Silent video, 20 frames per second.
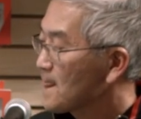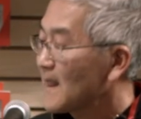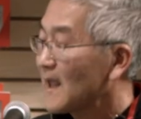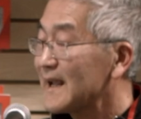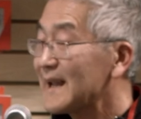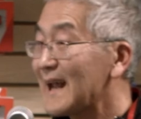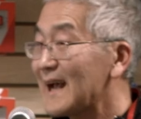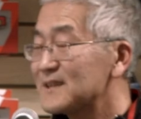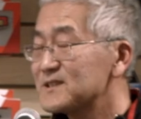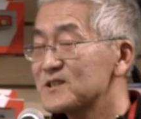
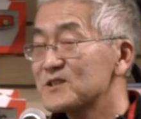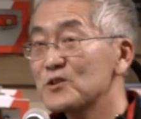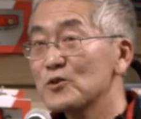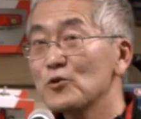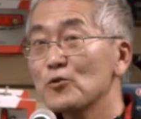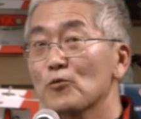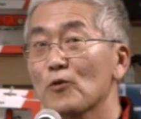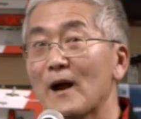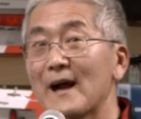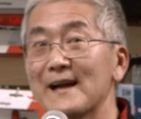It has
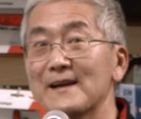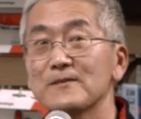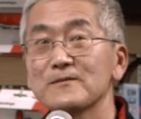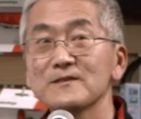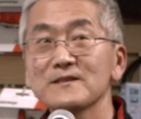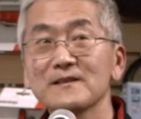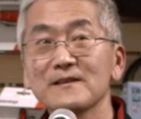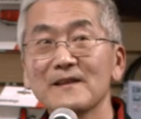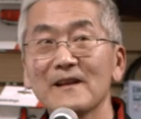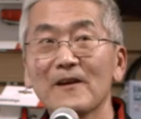two
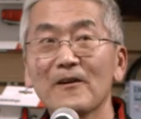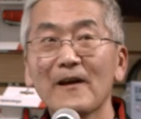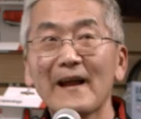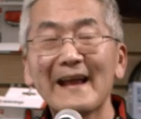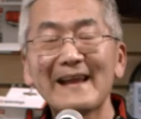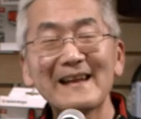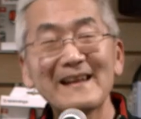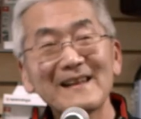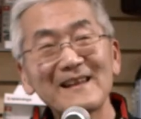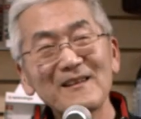riders in there,
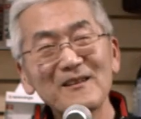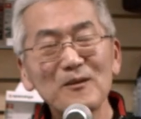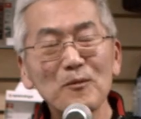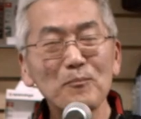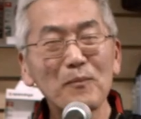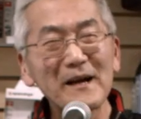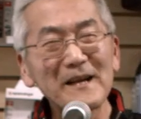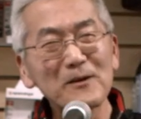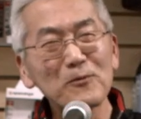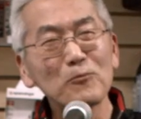and the
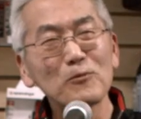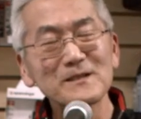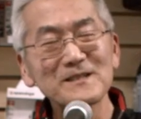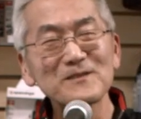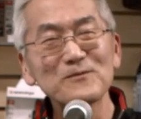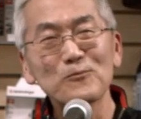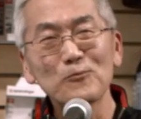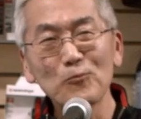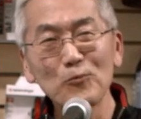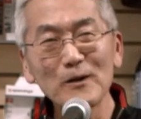bike
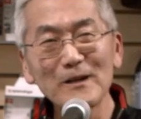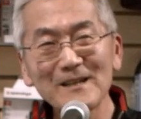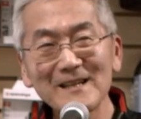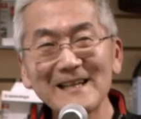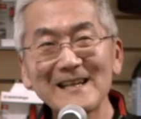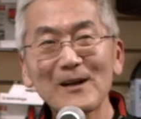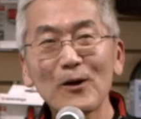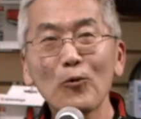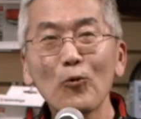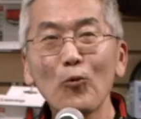wasn't
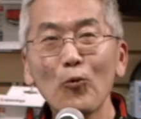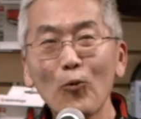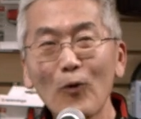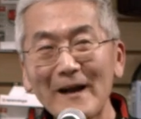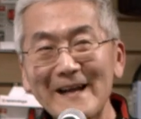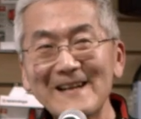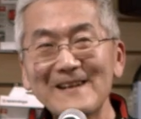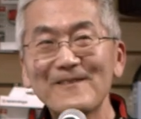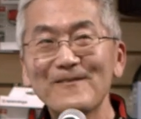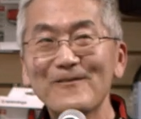really
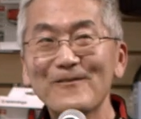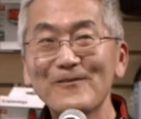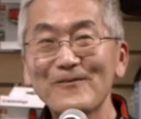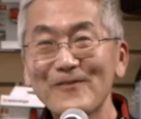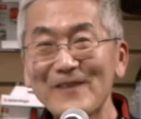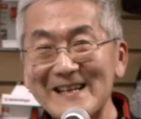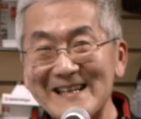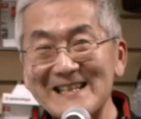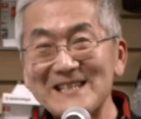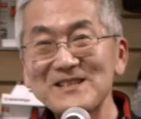quite
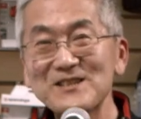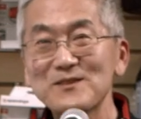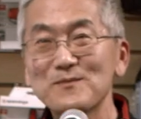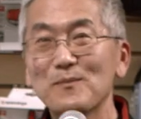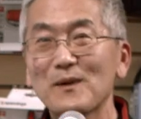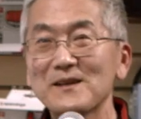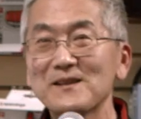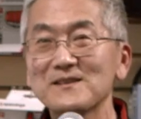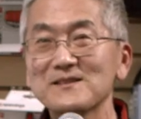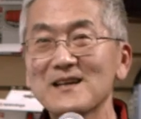finished
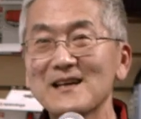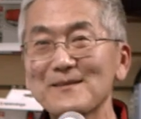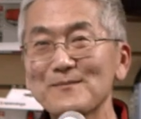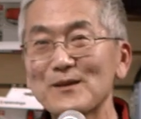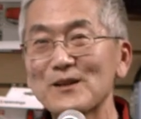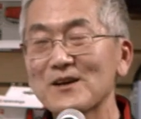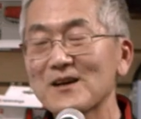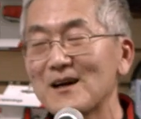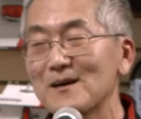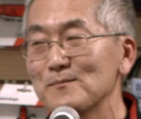by the time of
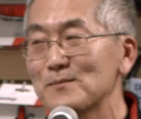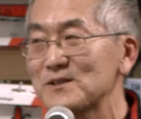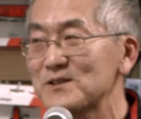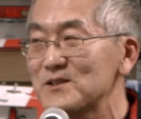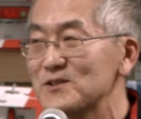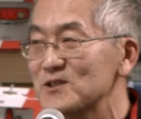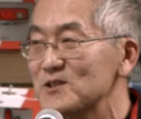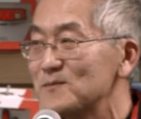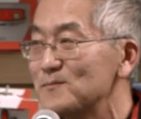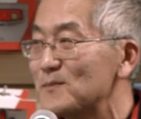the
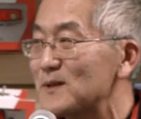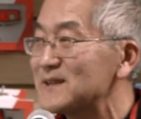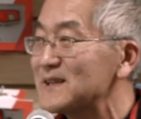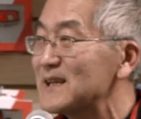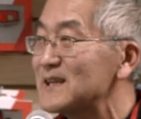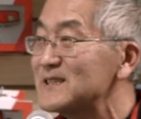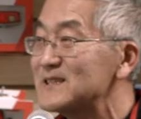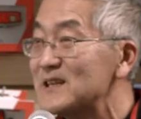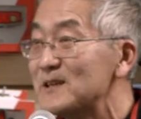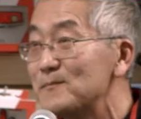competition, but
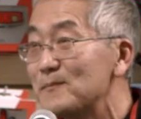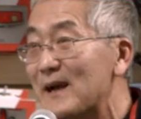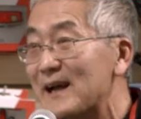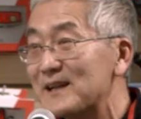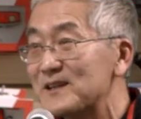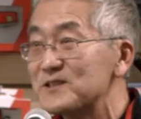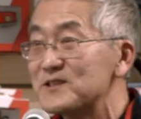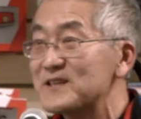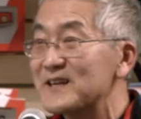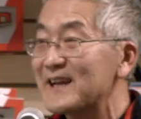they did
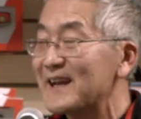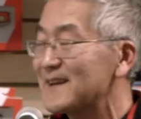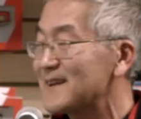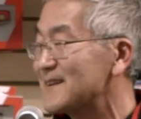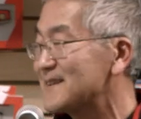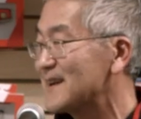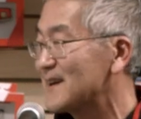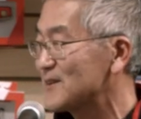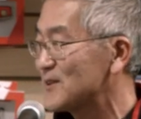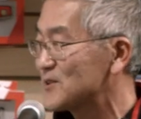manage to get
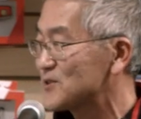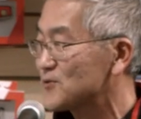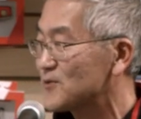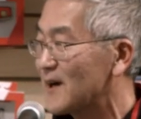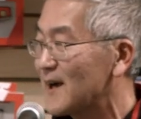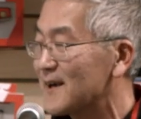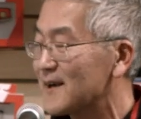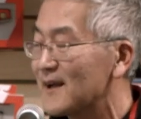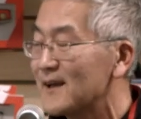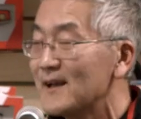it down the
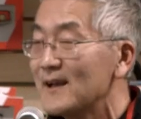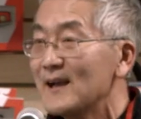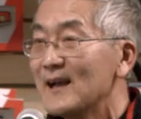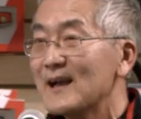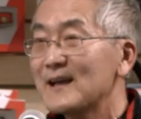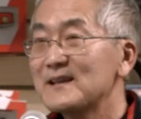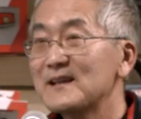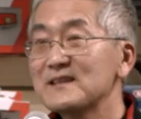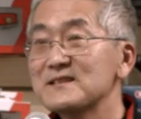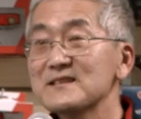track,
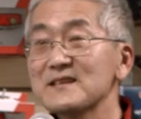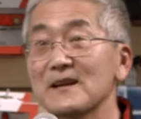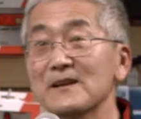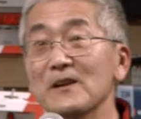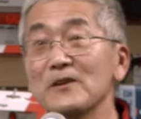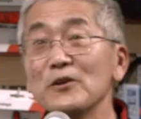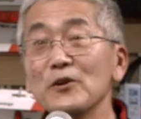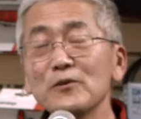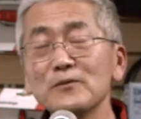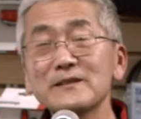and they set a
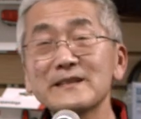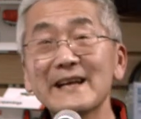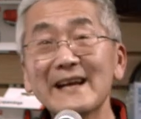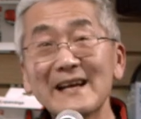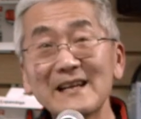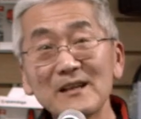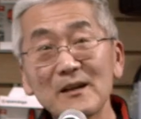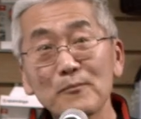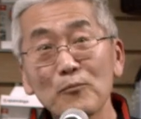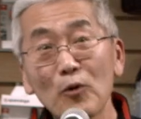new
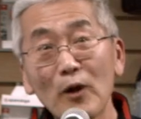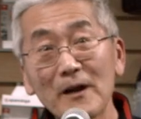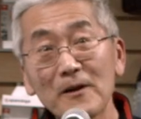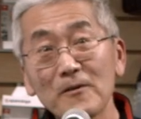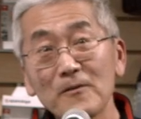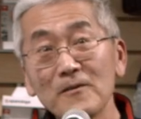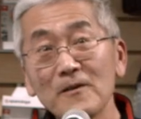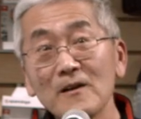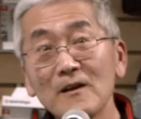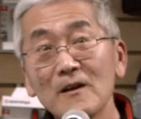tandem
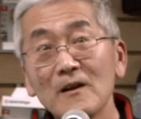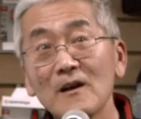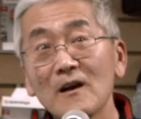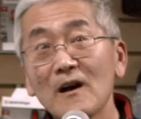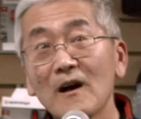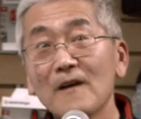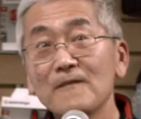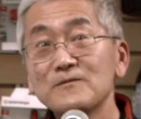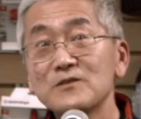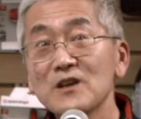record
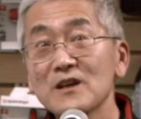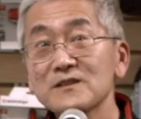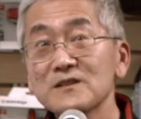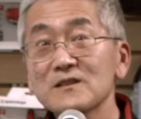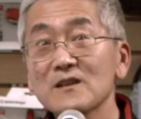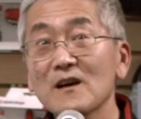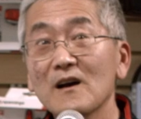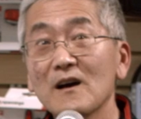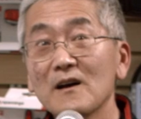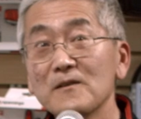of
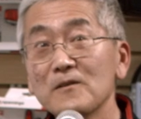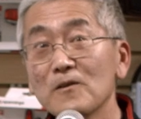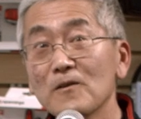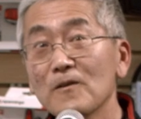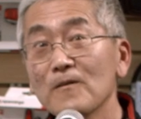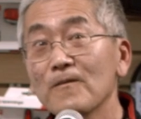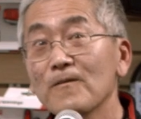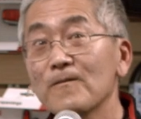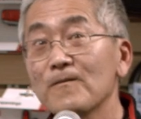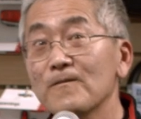just
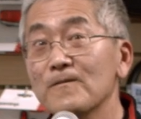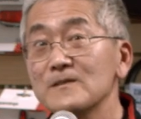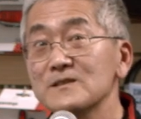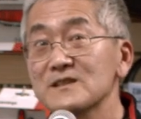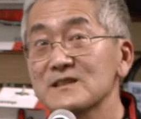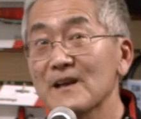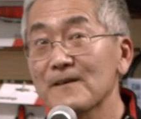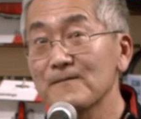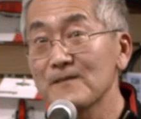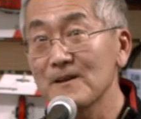under
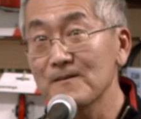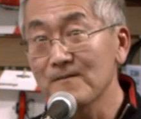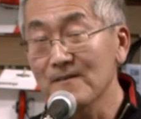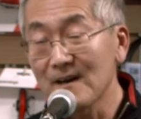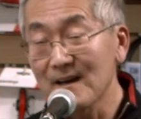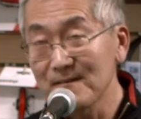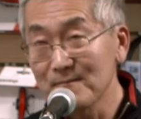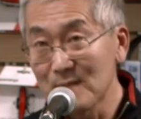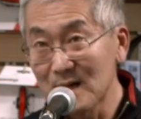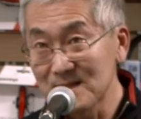
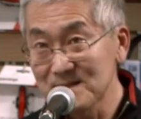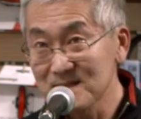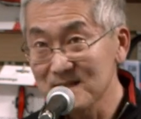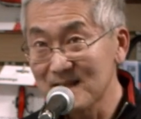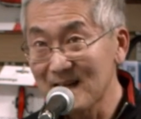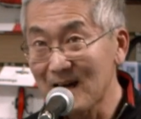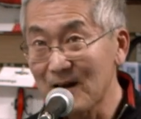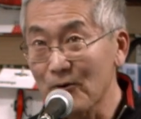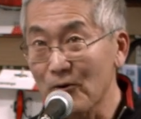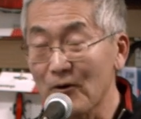75 miles an
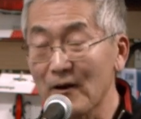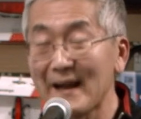hour.